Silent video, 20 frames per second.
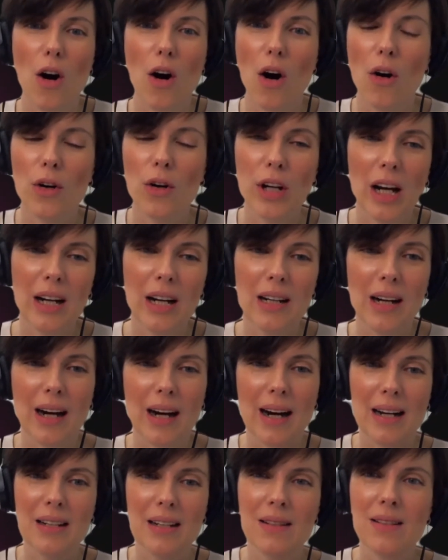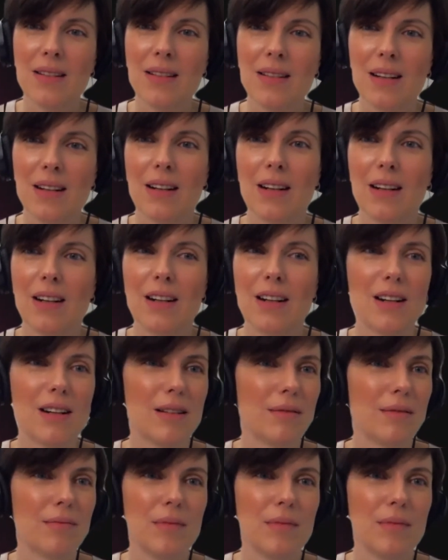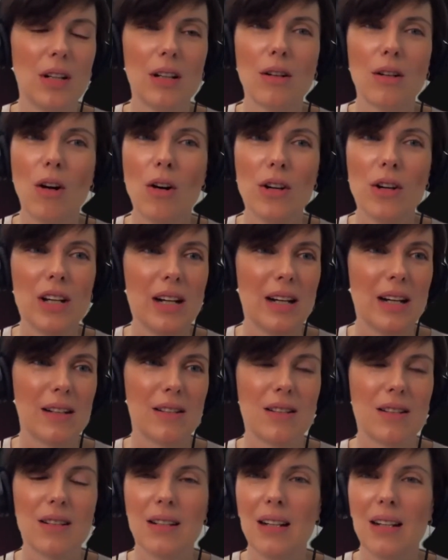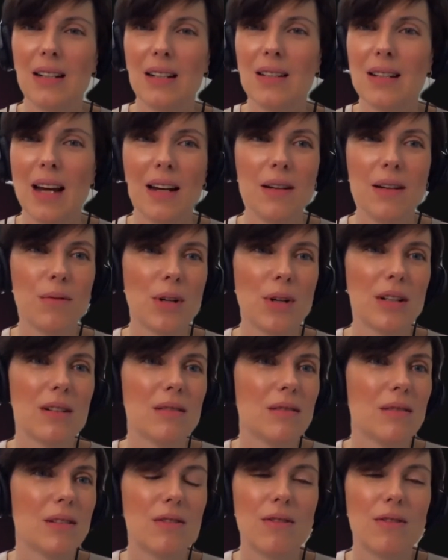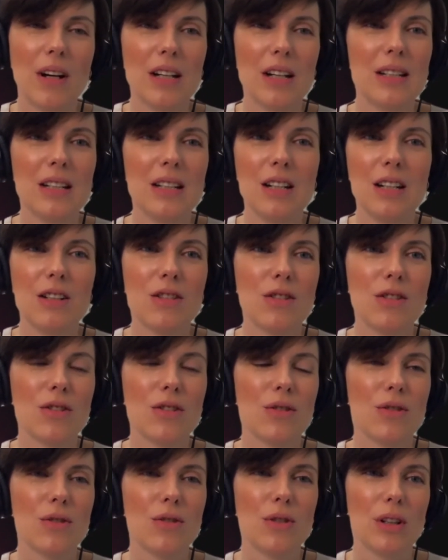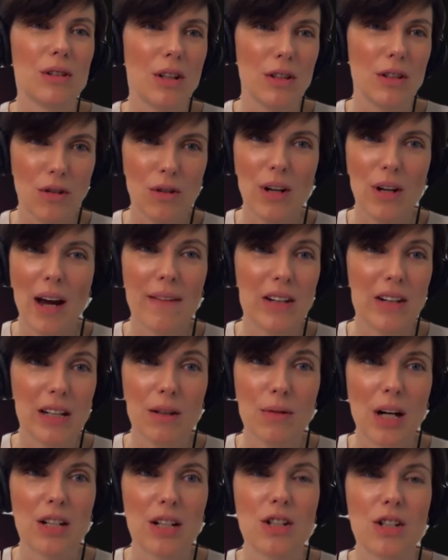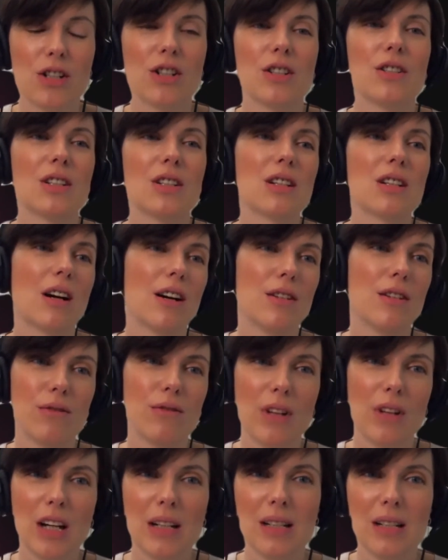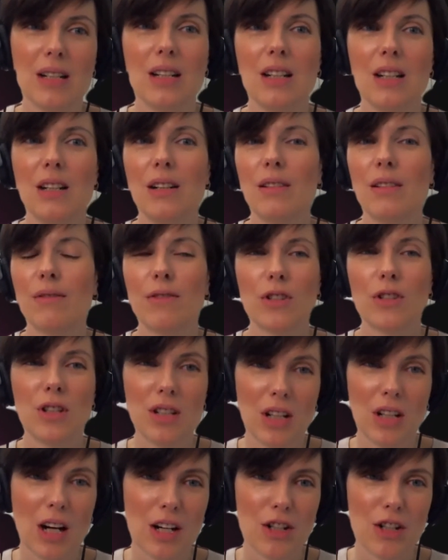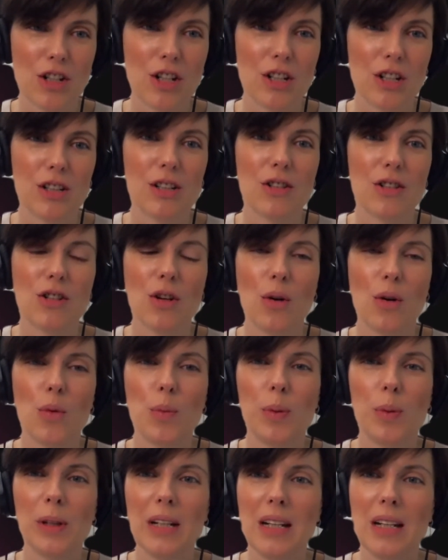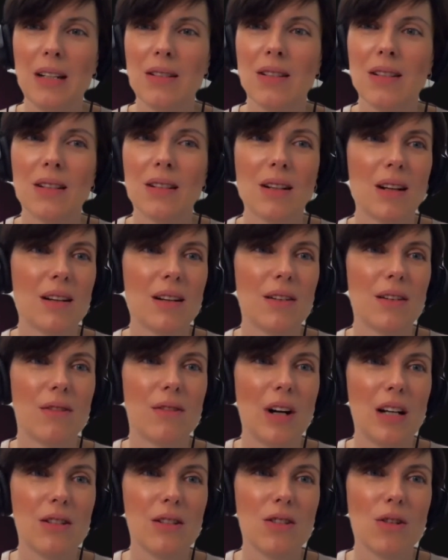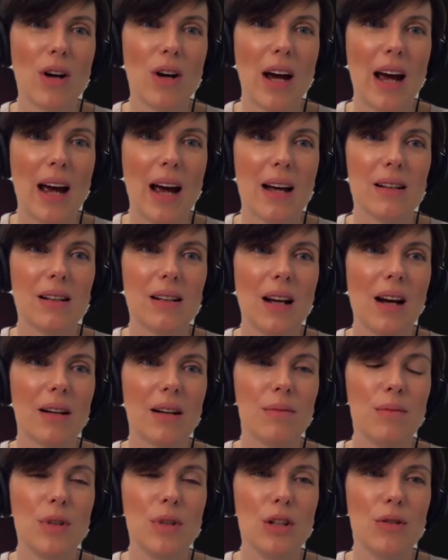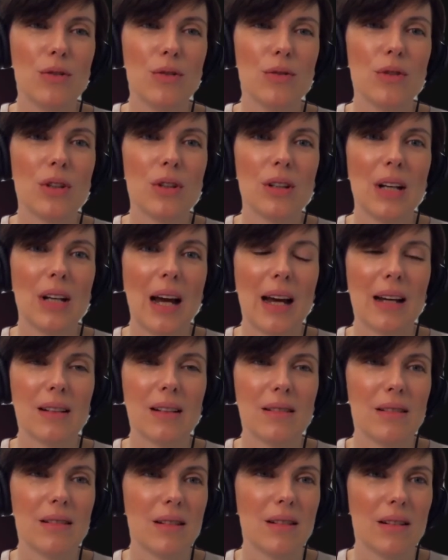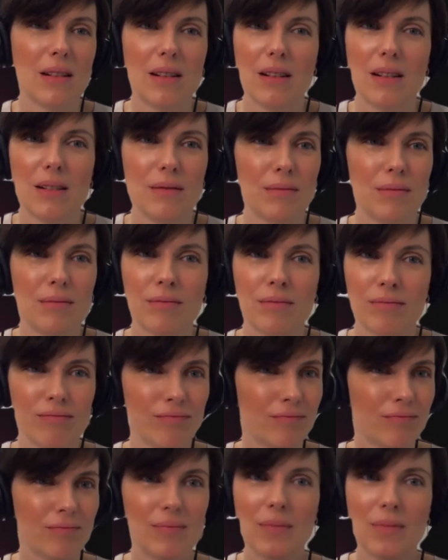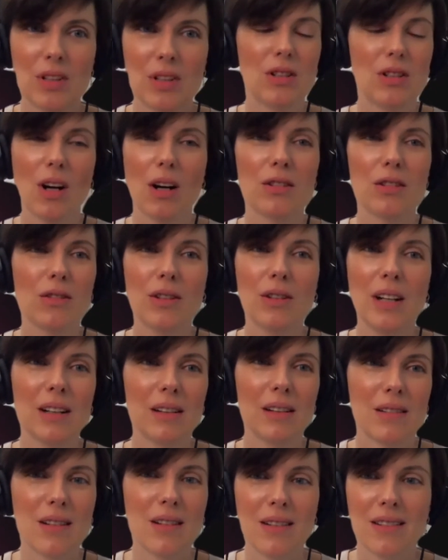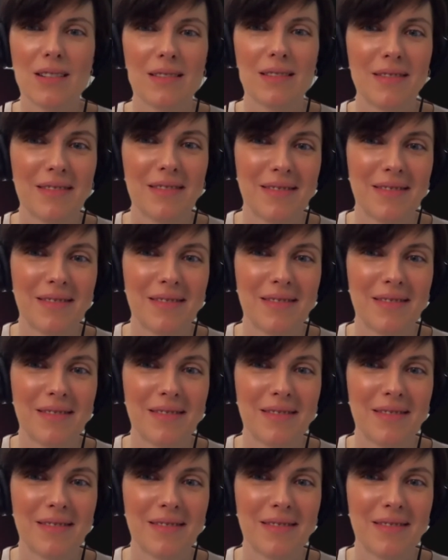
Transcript: Okay, guys, dear audience, is anyone ready do you have any questions? Are you ready for discussion? So please raise your hand, unmute, and talk to Nils.